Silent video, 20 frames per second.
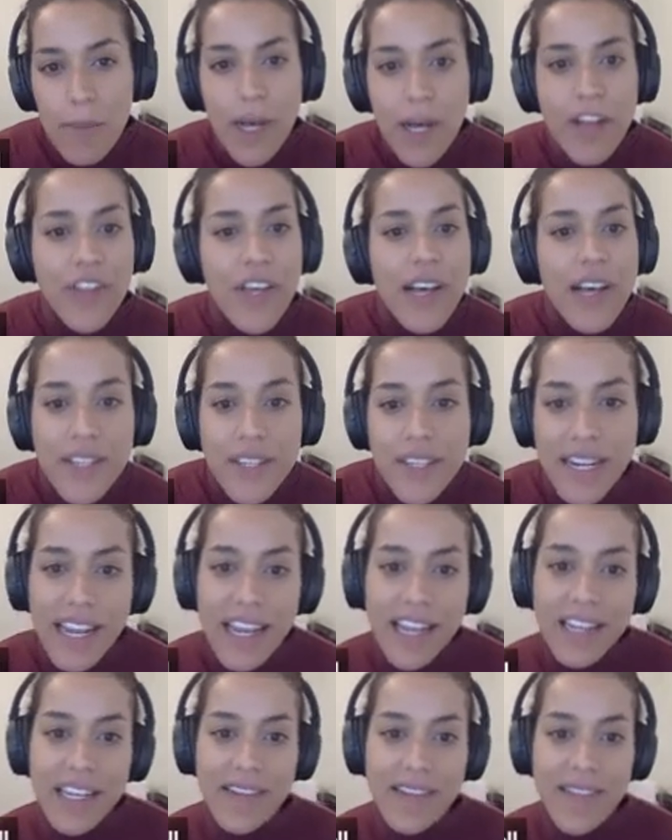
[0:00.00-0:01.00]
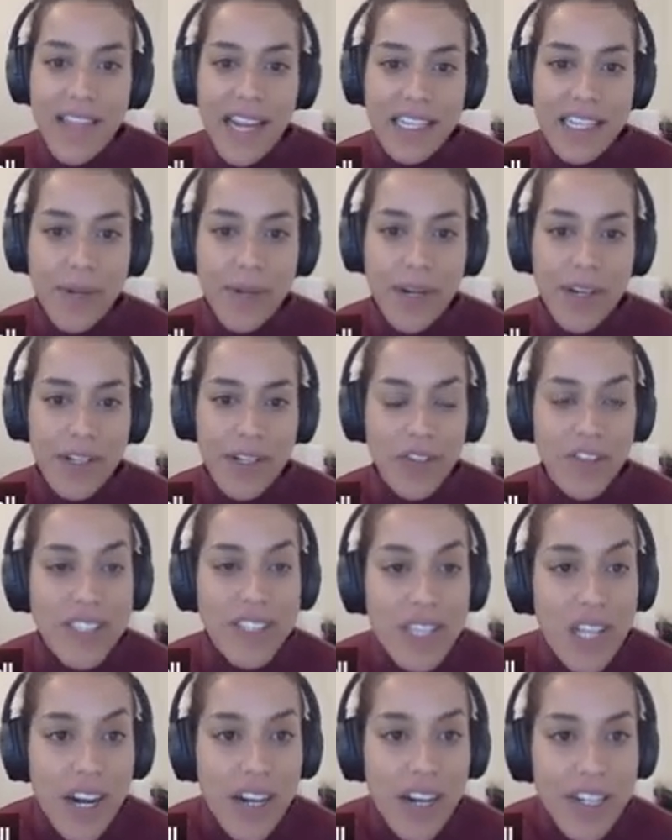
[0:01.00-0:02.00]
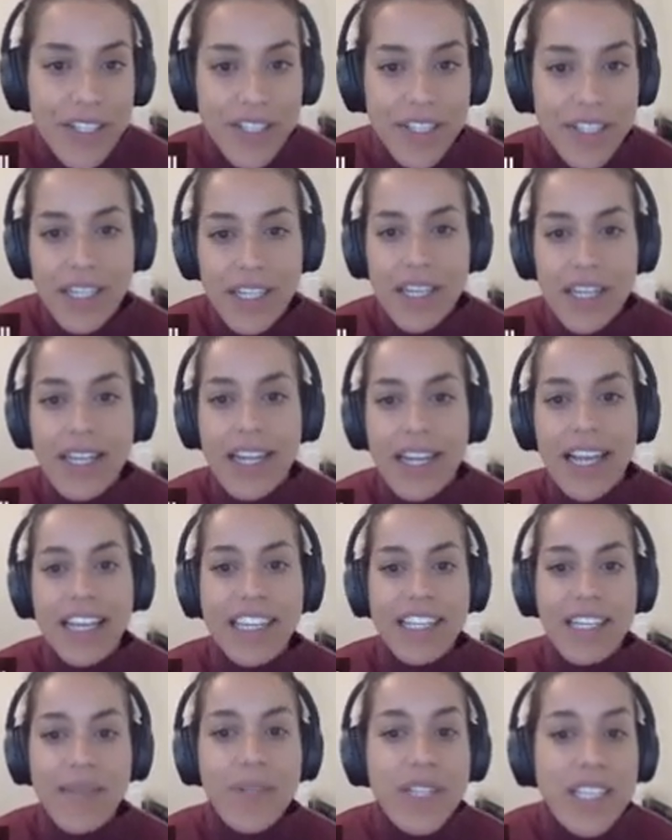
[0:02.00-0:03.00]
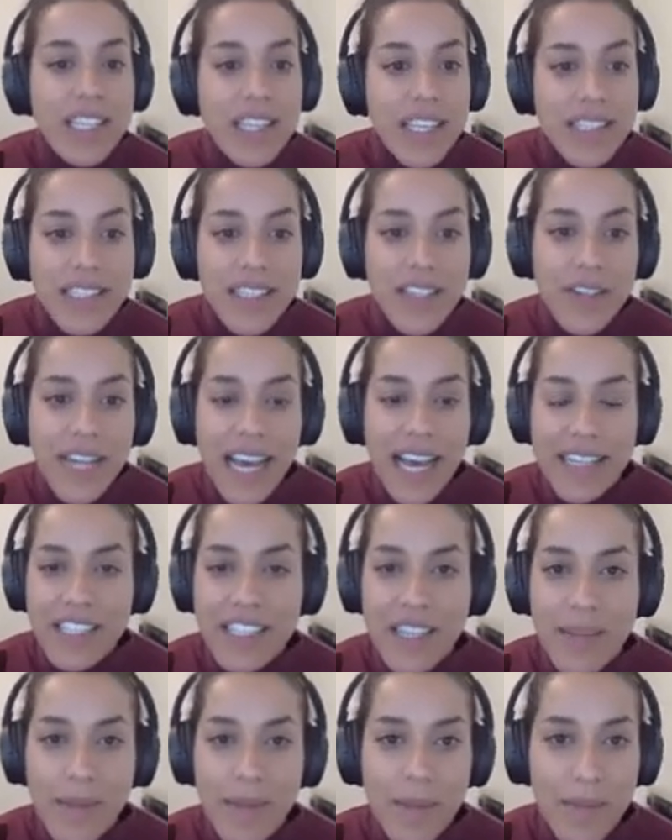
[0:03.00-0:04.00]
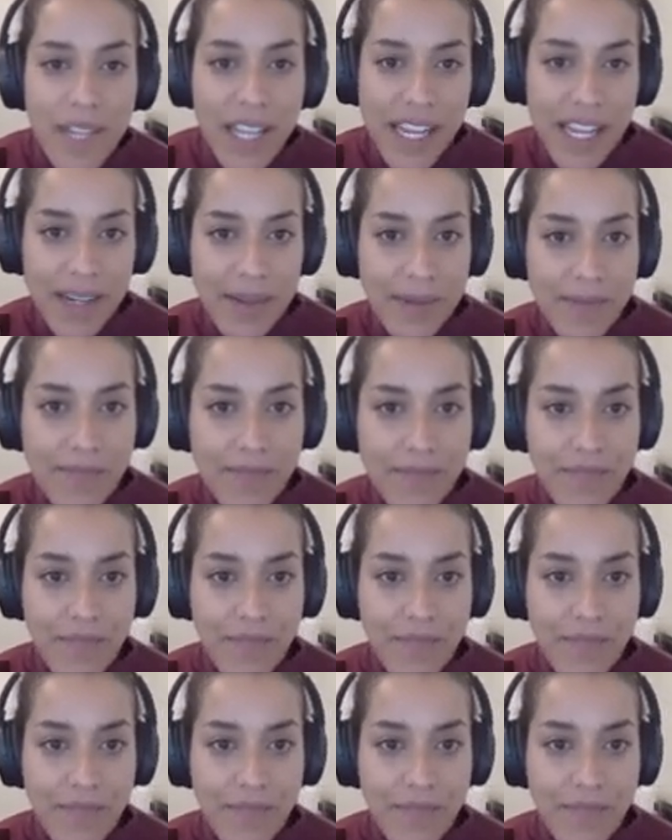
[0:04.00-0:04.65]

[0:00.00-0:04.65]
Well, on the other hand, if the ice particle is large, it can deplete the CO gas in the midplane.